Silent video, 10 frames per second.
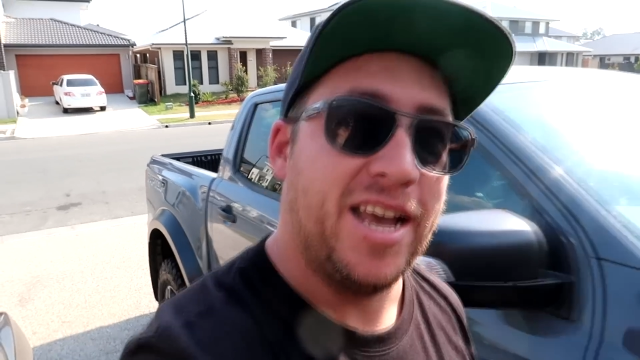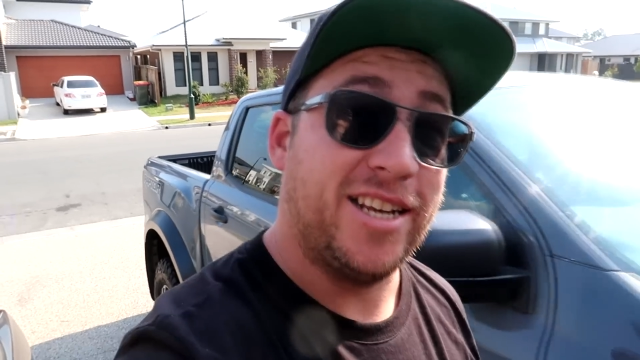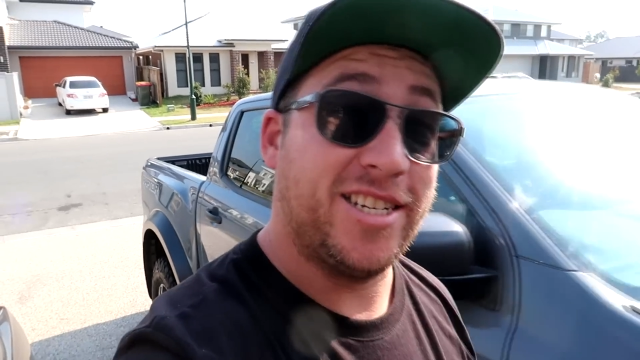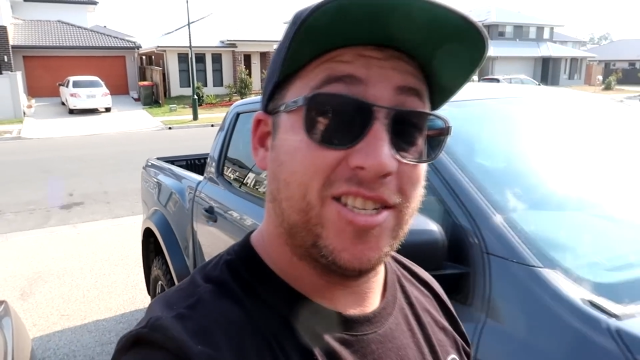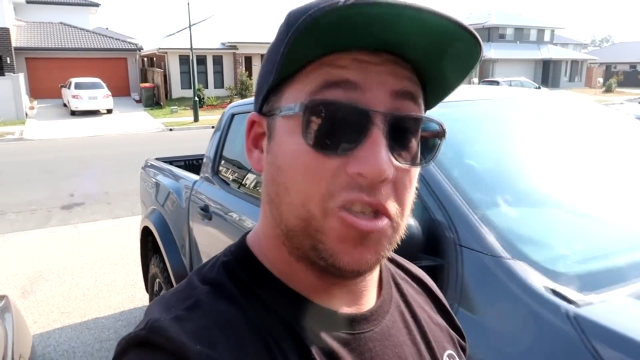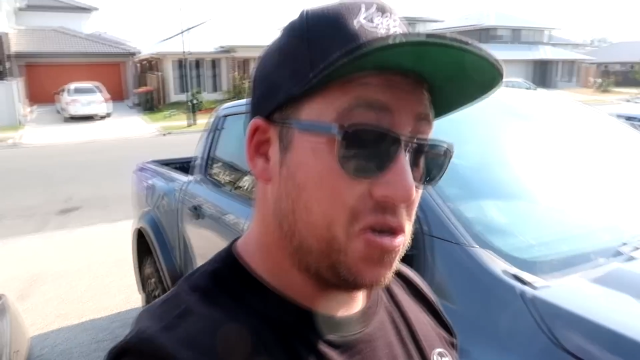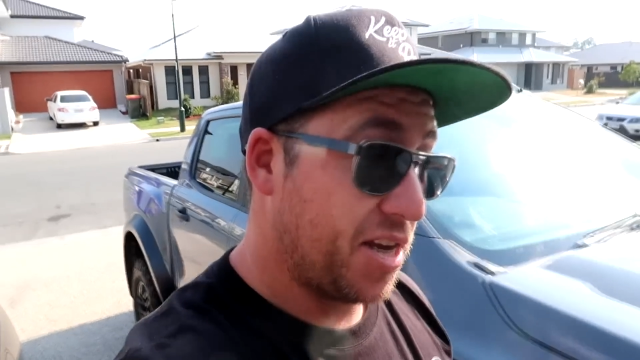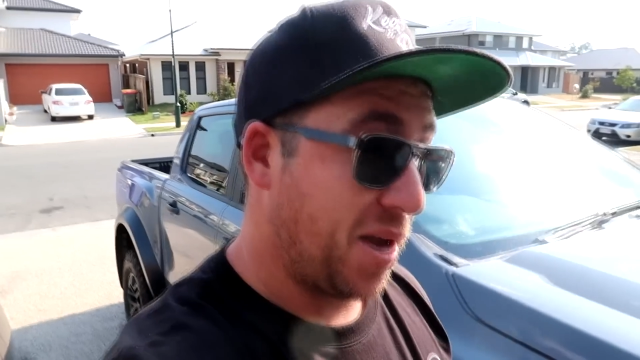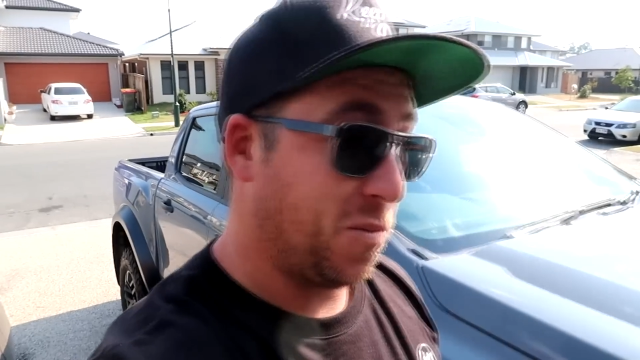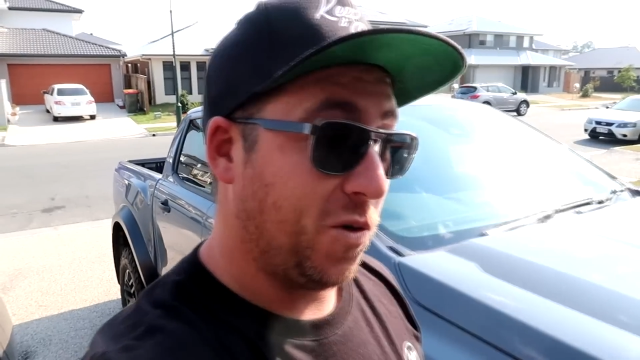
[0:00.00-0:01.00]
It's just so
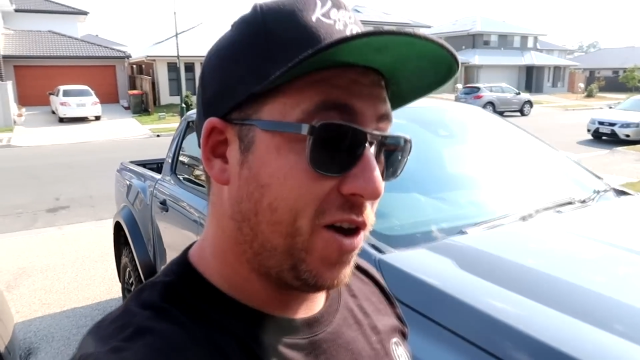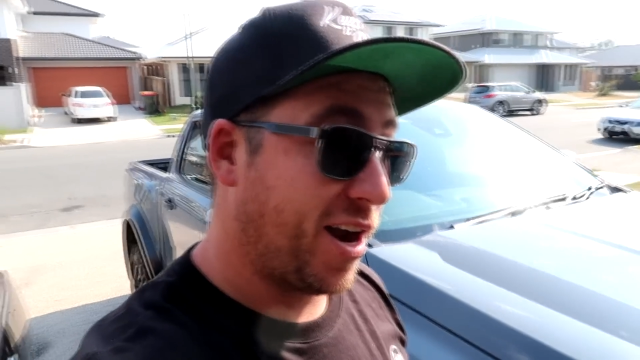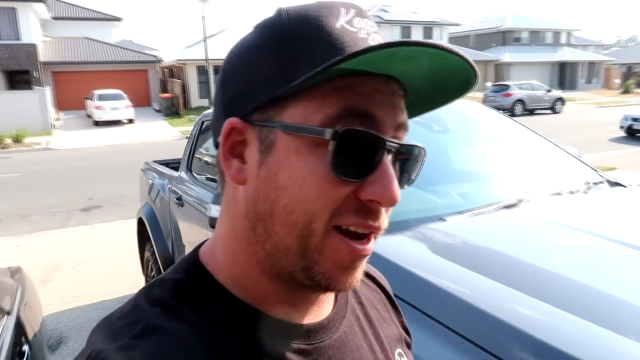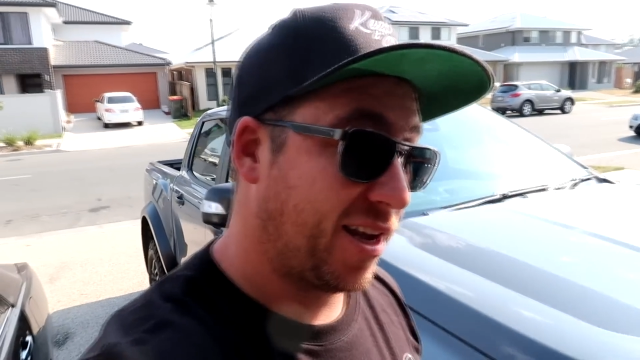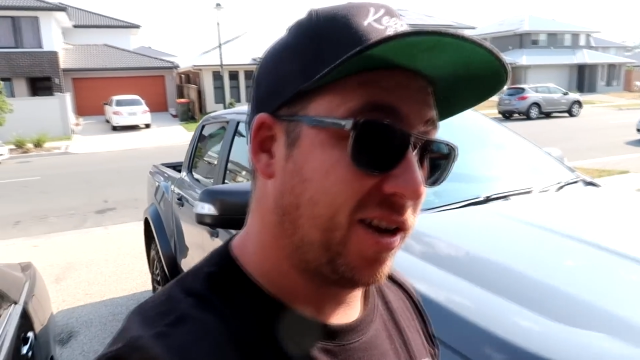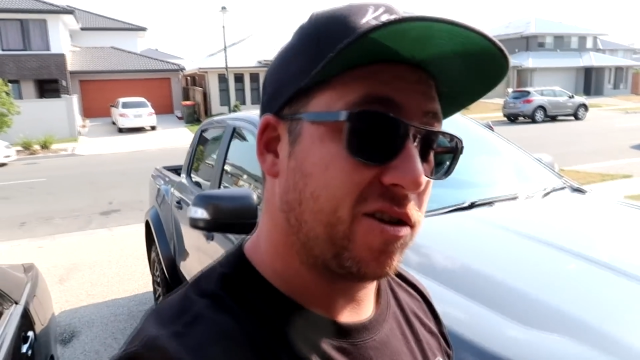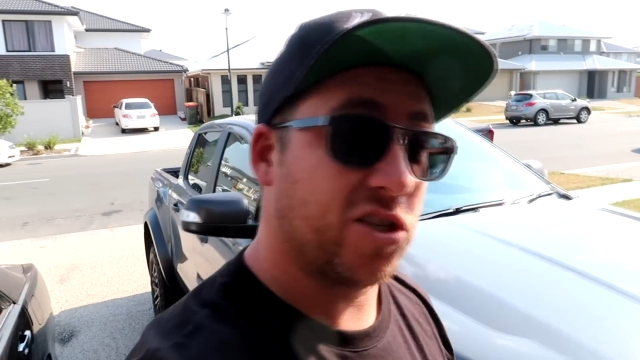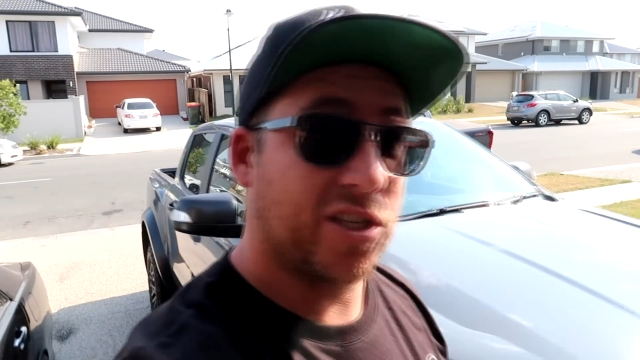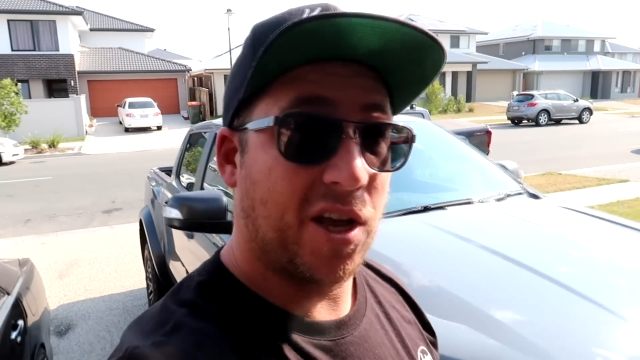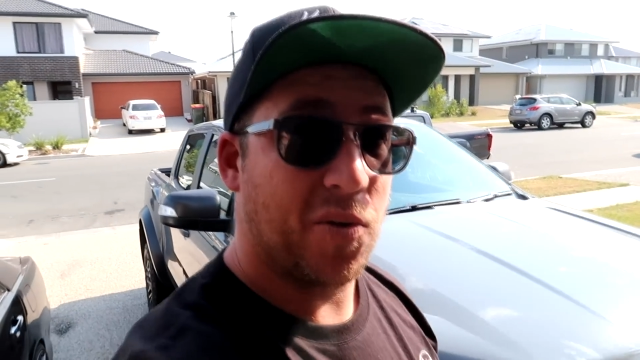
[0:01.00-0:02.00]
damn wide. It
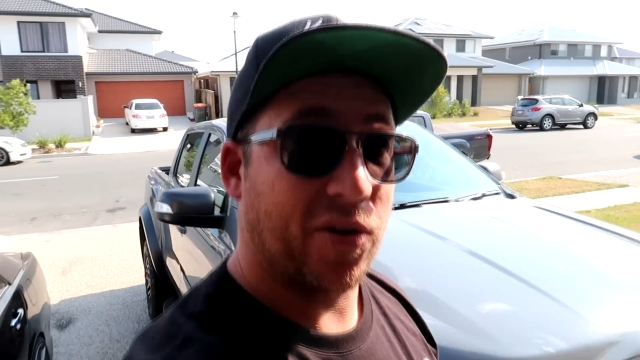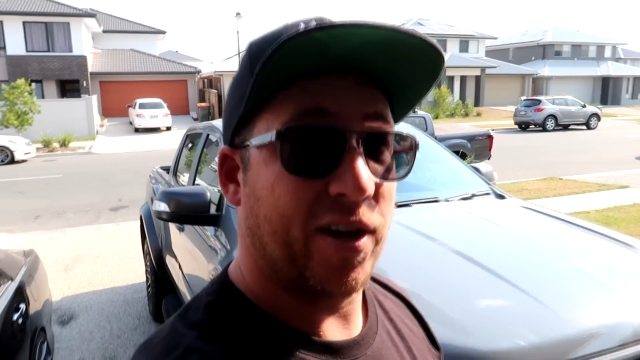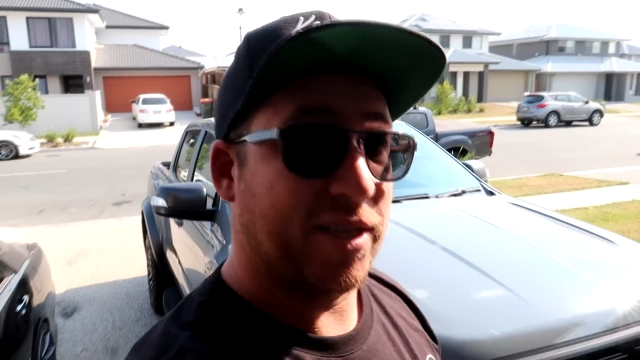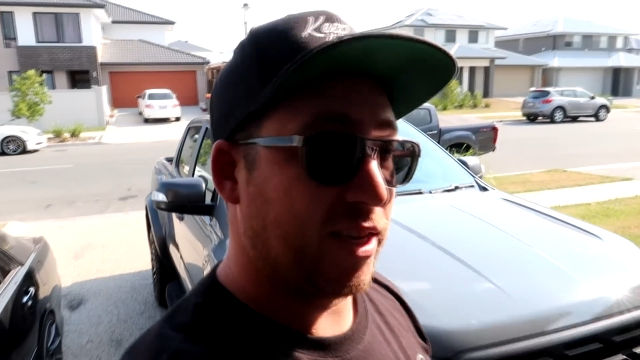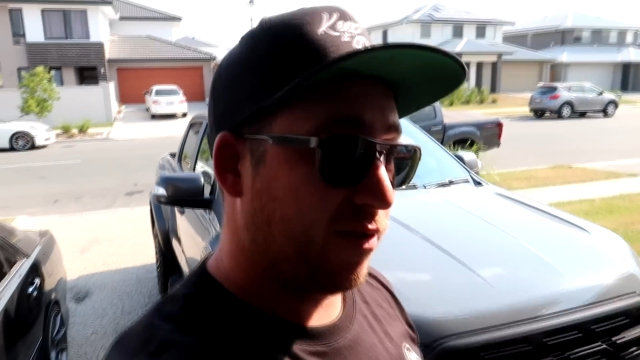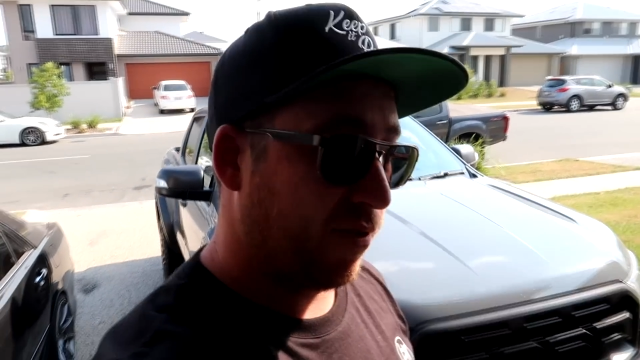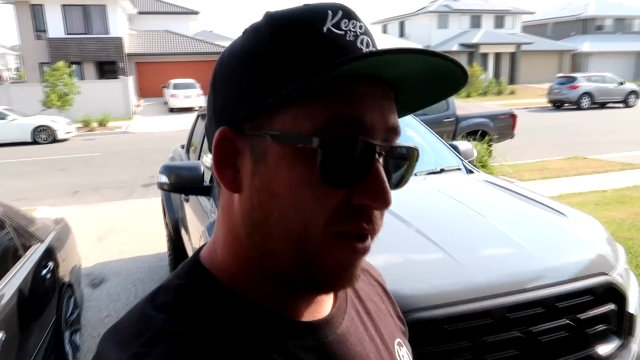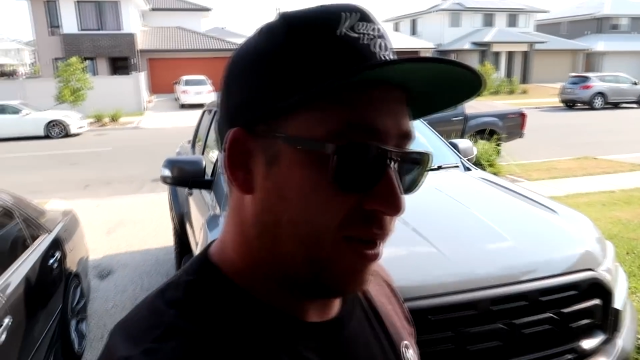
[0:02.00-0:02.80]
looks so aggressive.